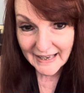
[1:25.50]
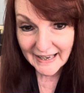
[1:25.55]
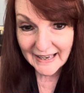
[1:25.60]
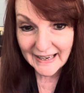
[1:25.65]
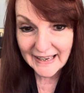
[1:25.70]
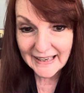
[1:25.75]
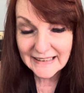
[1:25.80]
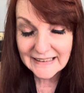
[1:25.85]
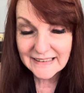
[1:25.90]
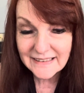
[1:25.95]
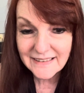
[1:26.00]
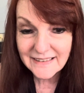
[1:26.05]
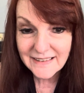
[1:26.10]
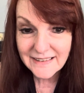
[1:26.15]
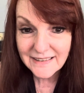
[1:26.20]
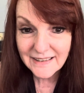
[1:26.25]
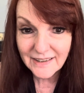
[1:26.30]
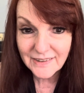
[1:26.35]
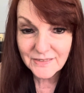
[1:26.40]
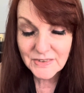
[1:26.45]
And
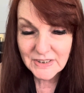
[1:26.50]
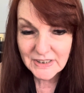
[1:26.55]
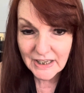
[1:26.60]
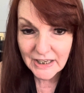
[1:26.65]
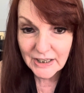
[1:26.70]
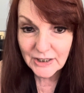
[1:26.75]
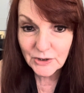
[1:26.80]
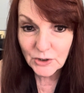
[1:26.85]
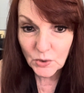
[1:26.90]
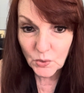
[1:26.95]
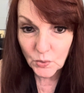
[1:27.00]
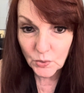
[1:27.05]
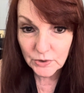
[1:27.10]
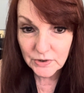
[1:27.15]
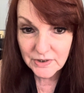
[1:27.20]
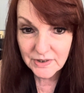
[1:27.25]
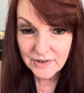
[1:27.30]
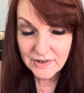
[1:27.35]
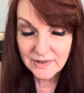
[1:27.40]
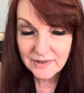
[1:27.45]
instead of staying the
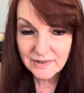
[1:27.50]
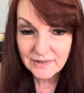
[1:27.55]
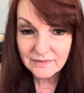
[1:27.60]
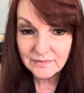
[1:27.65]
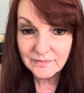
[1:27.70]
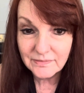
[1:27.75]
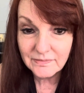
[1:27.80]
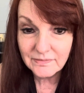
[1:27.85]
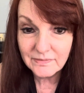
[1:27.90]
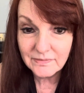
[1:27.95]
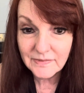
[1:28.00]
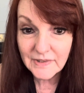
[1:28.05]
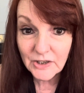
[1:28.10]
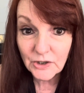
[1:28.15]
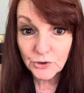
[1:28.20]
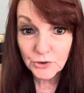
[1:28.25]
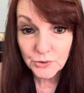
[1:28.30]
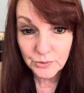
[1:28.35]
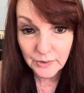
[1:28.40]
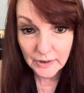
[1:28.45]
course, they
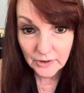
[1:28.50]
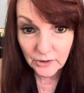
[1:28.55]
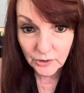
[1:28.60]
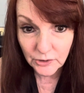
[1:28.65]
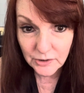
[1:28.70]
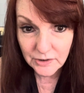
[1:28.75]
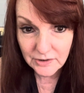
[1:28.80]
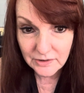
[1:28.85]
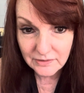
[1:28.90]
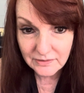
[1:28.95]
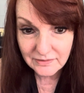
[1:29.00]
are triggered